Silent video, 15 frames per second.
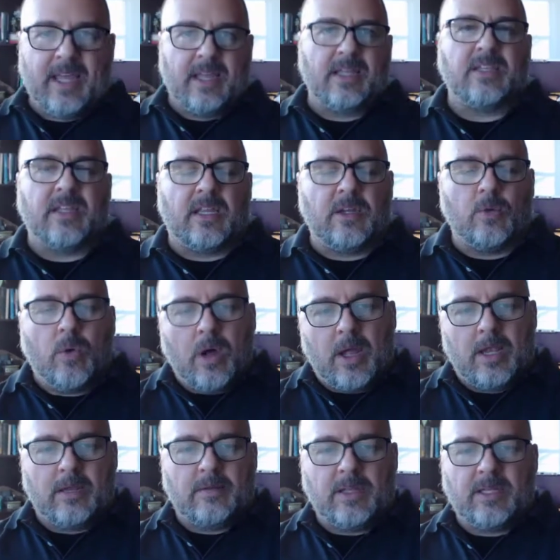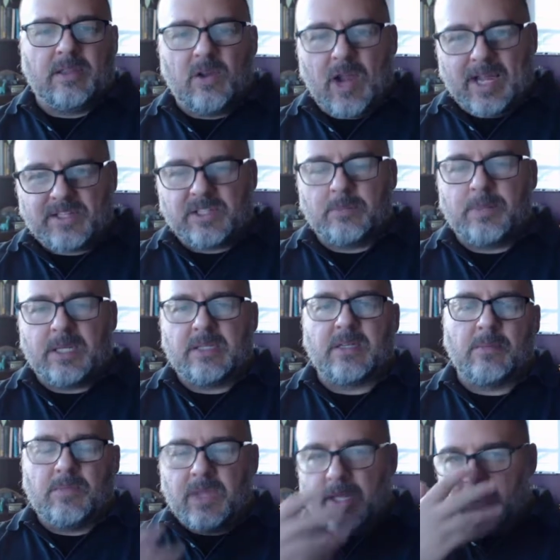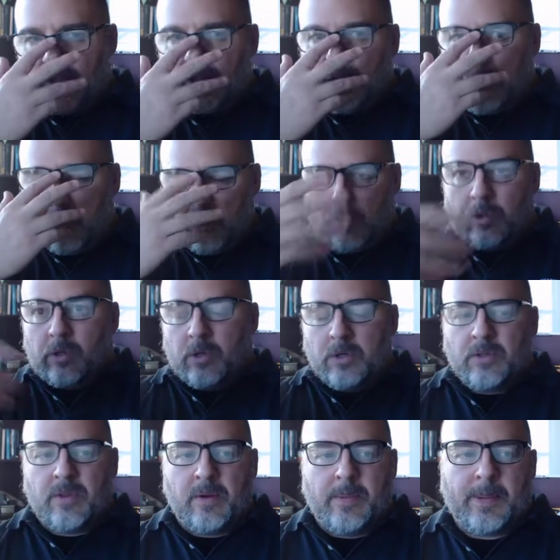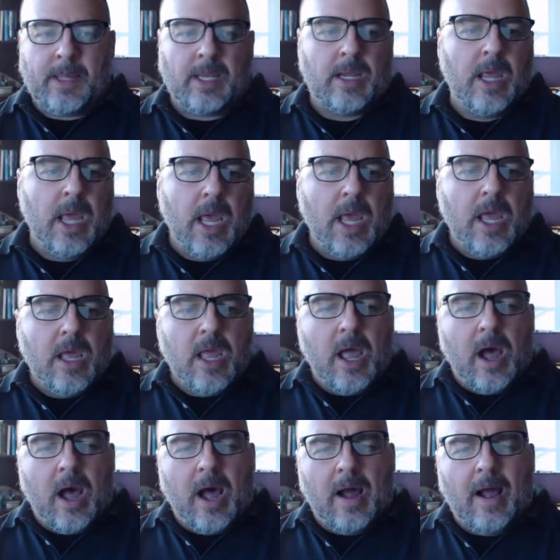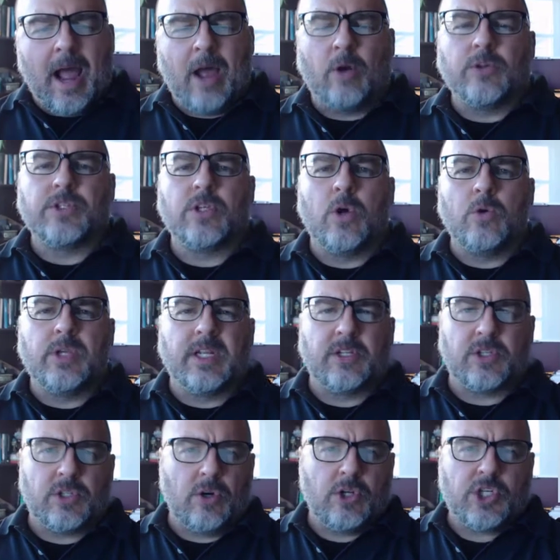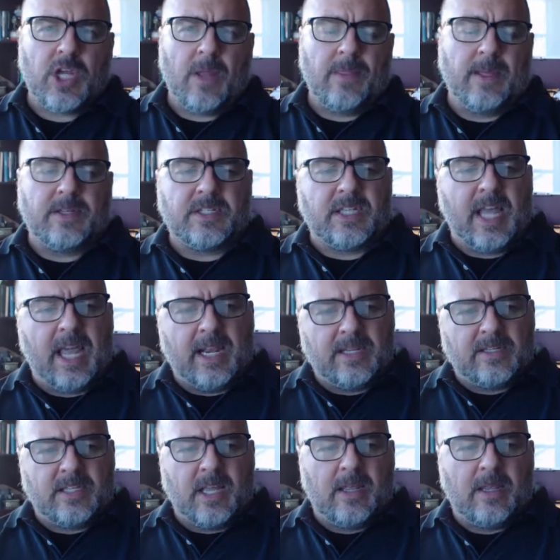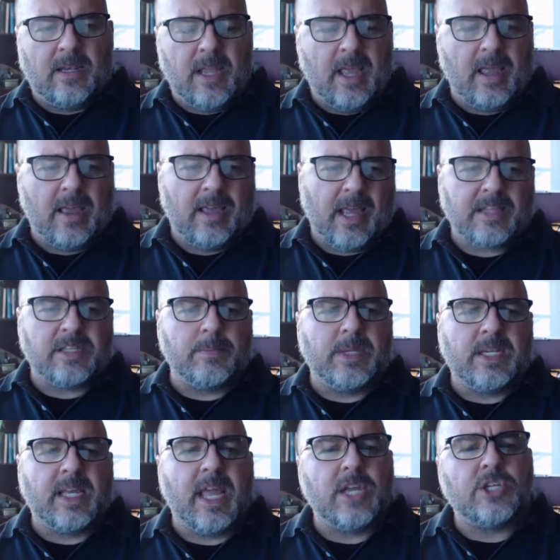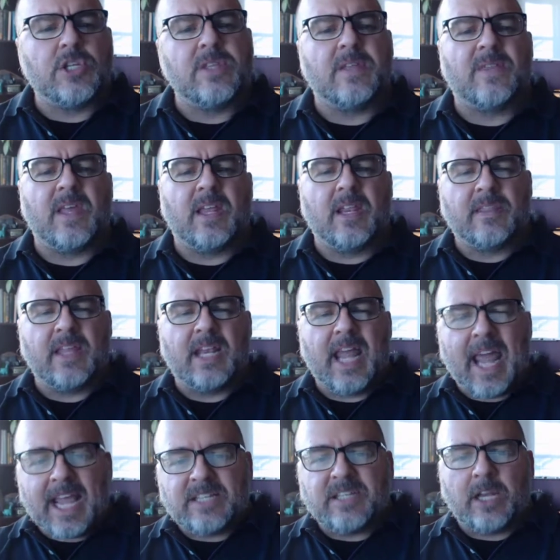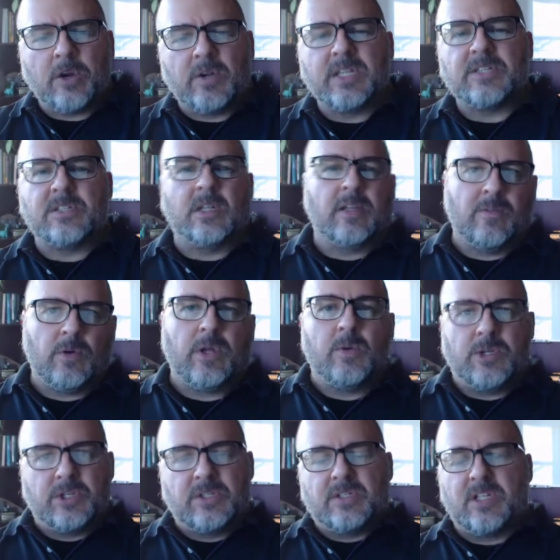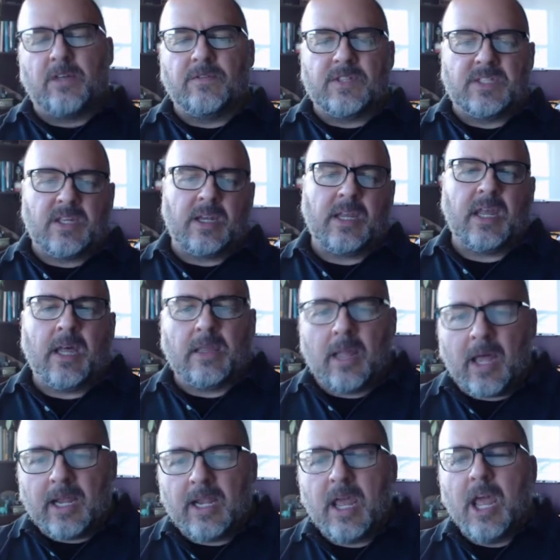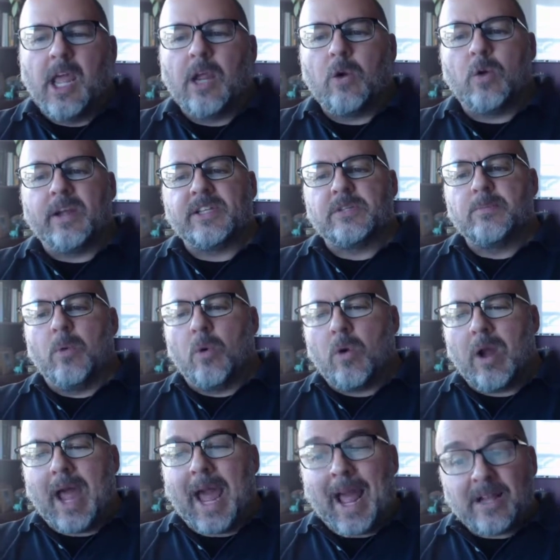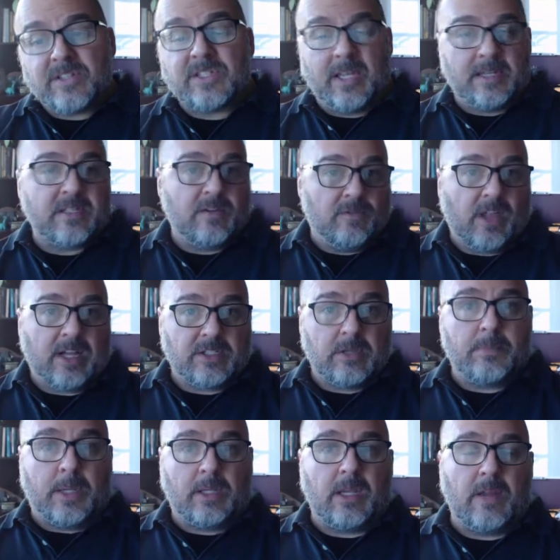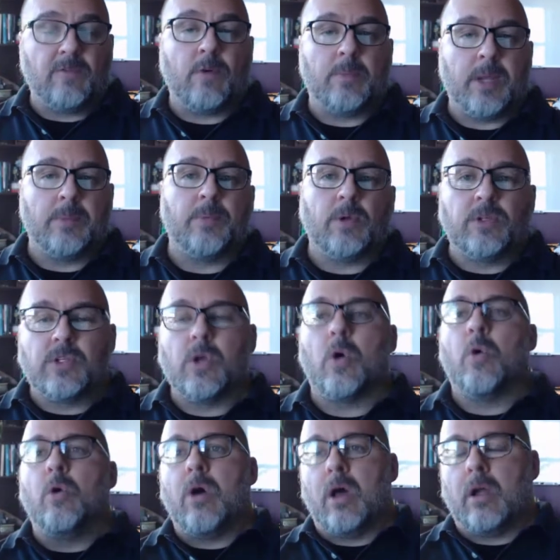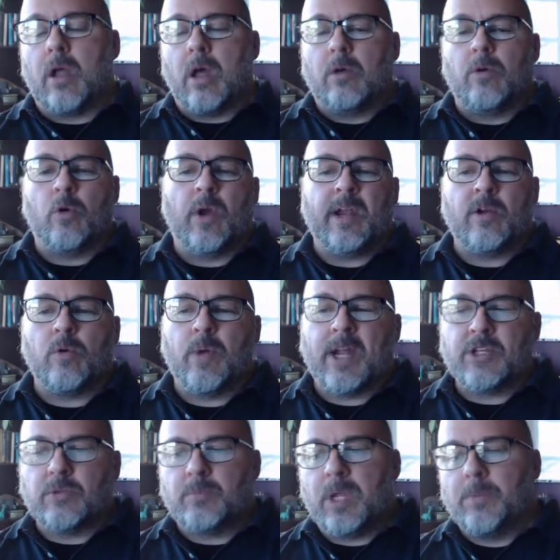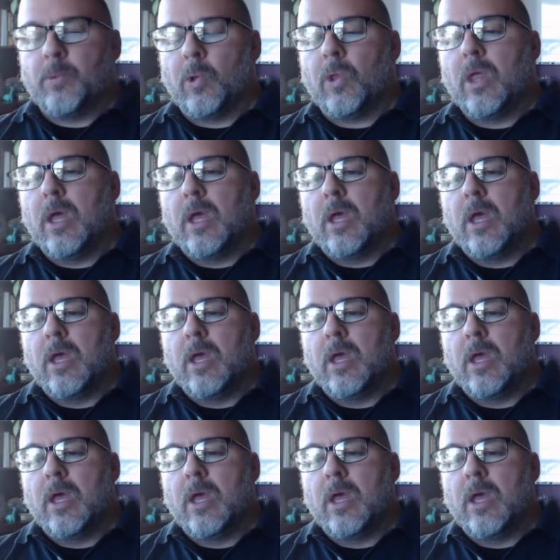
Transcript: continue on? There has to be something to lure them in. I also did a search on this, and it got some indication that that asynchronous delivery, which is self-study online, creates more access and flexibility for people, so a greater range of people